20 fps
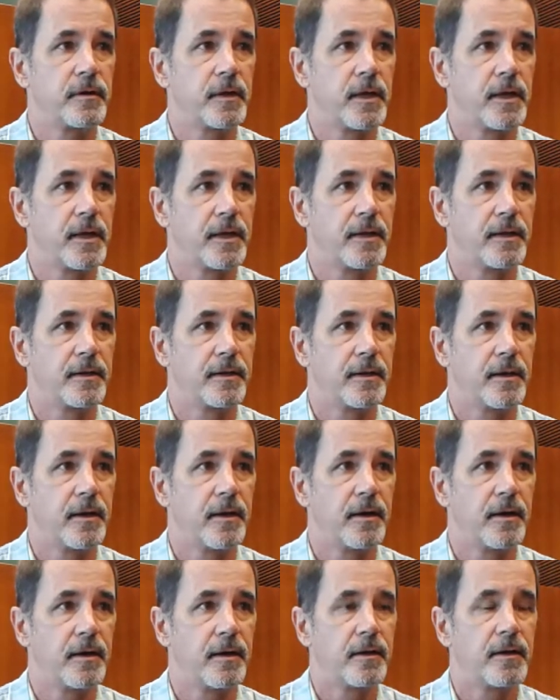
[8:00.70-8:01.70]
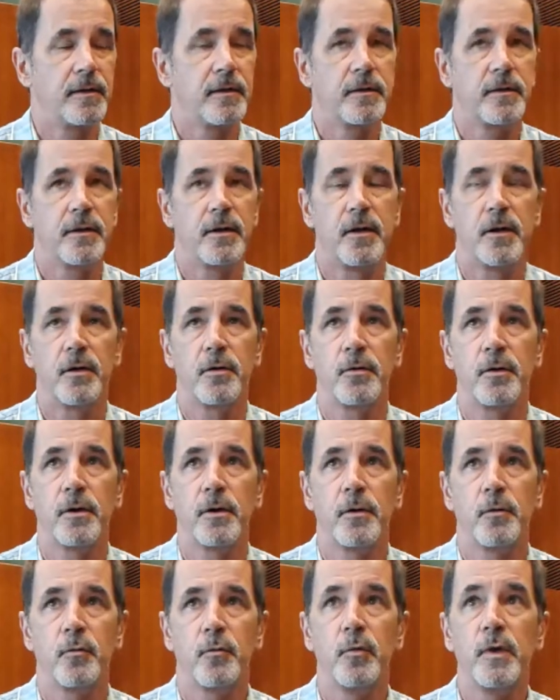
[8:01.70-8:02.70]
and
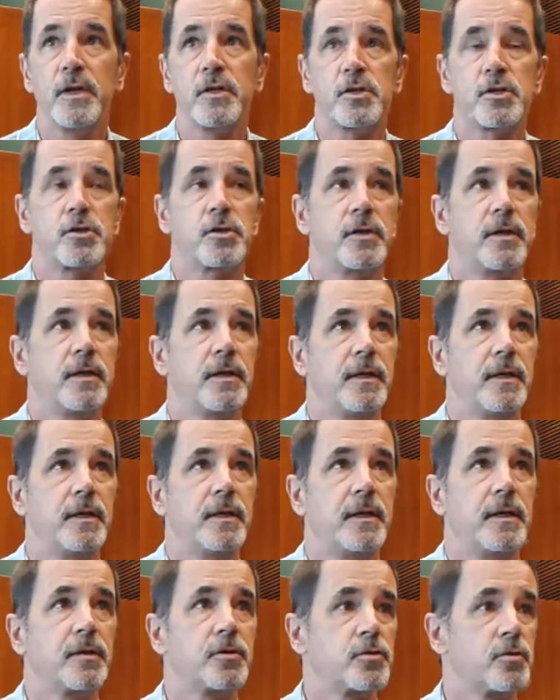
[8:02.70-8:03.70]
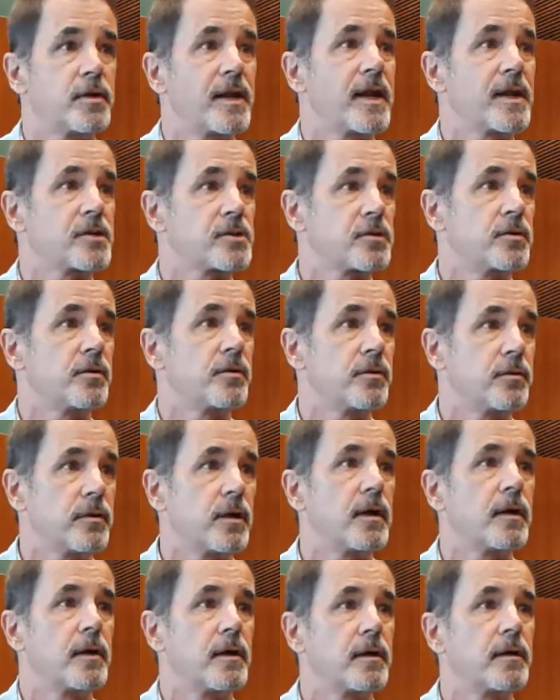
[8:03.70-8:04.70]
richly international
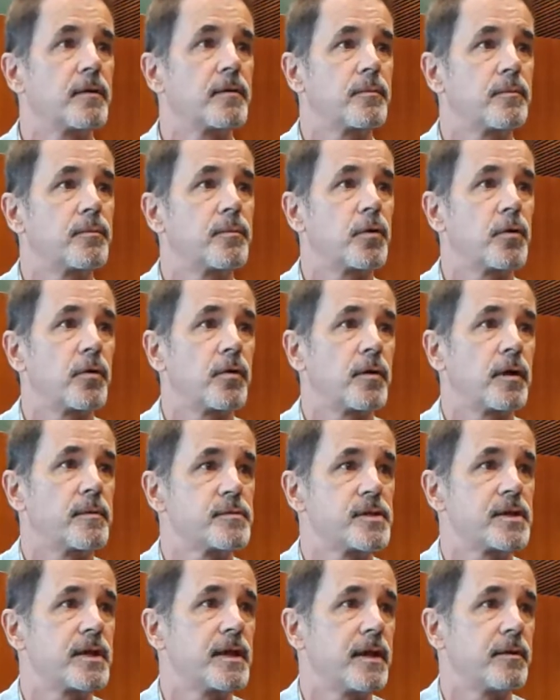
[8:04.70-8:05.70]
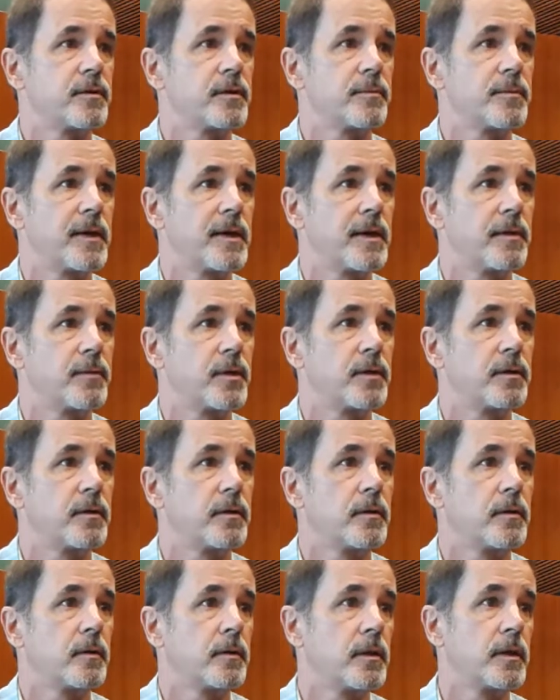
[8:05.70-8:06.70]
programs that came to Miami,
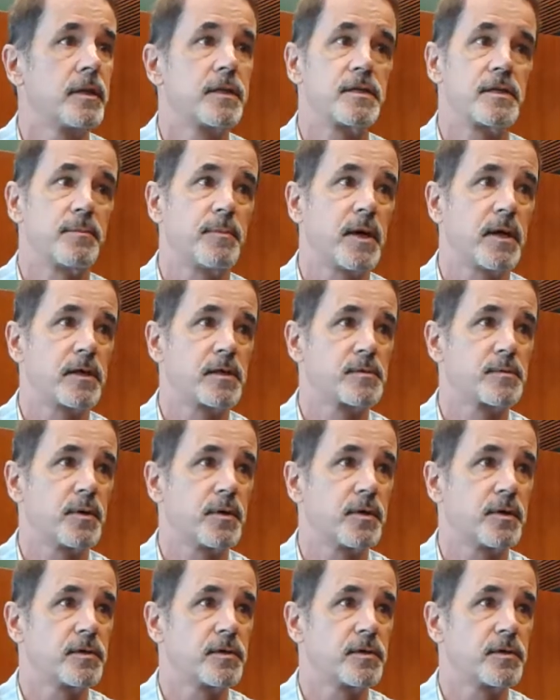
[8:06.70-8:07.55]
at least in my experience.